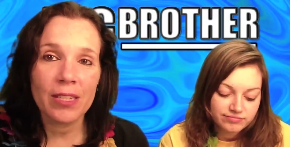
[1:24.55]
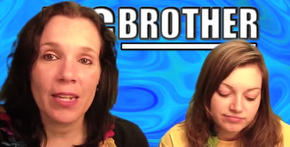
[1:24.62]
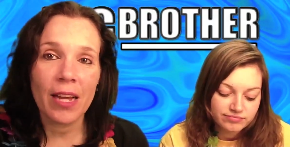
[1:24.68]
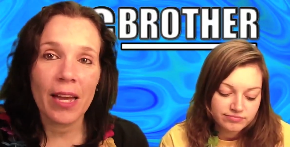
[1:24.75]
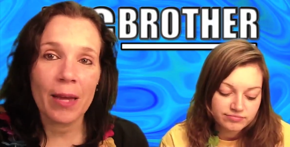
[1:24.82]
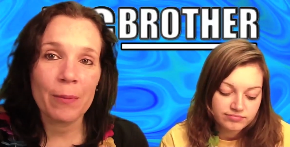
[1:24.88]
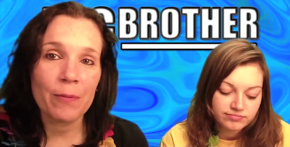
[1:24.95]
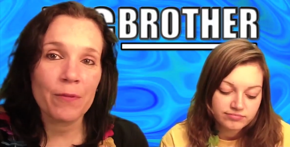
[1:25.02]

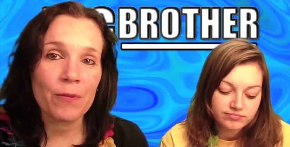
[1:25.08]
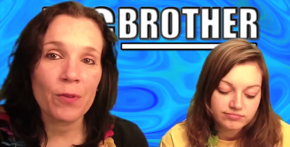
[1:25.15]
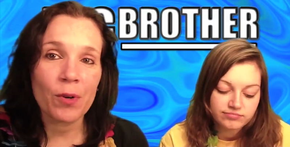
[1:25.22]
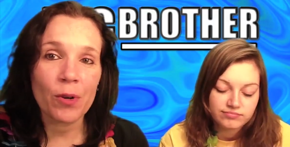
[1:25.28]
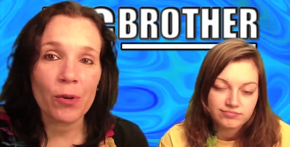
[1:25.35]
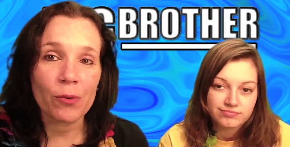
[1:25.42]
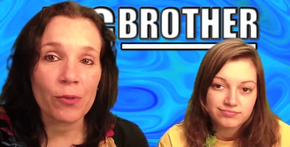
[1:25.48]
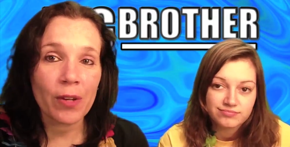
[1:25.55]
Speaker 1: time
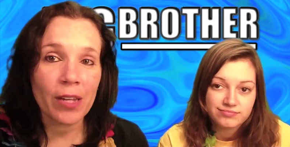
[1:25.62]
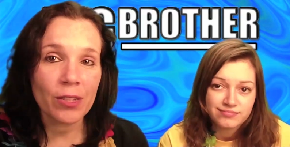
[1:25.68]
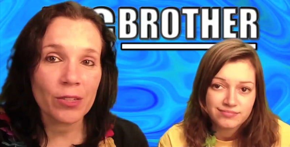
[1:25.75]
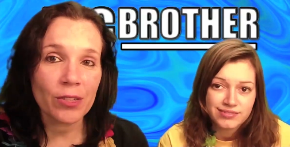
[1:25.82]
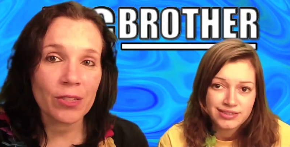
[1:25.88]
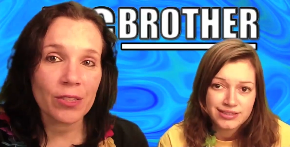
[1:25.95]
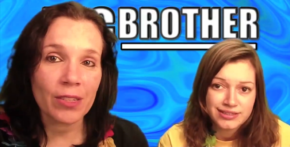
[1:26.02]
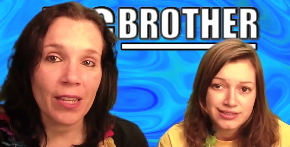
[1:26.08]
for
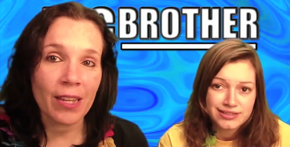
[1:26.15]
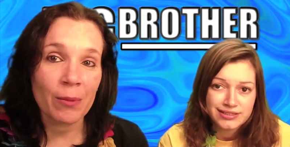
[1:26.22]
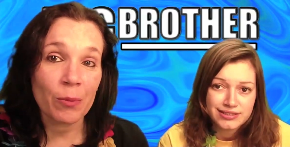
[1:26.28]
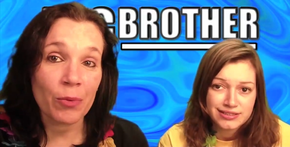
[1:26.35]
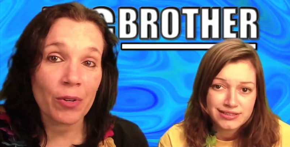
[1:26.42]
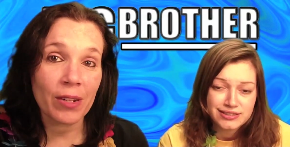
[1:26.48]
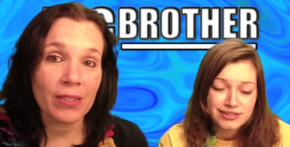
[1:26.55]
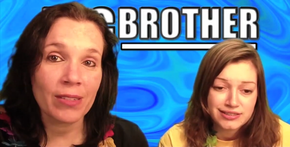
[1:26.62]
Rachel and
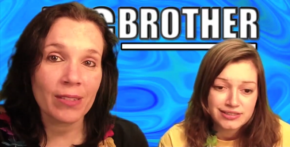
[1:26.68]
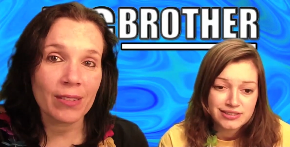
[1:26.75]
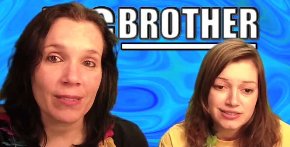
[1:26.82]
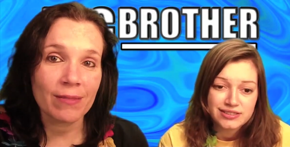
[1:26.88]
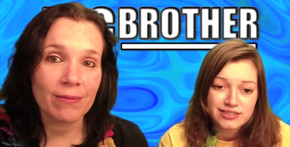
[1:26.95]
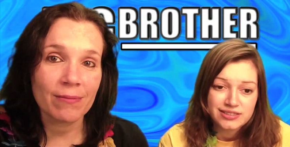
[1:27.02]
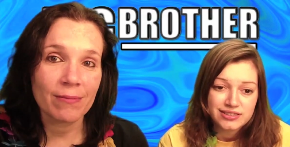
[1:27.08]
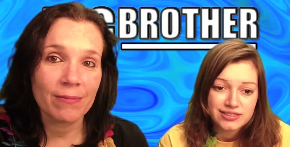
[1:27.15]

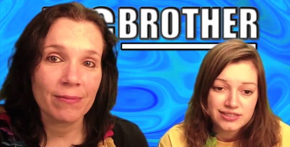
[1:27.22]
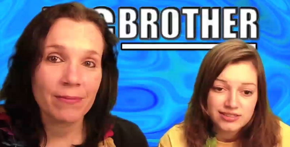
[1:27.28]
Brendon.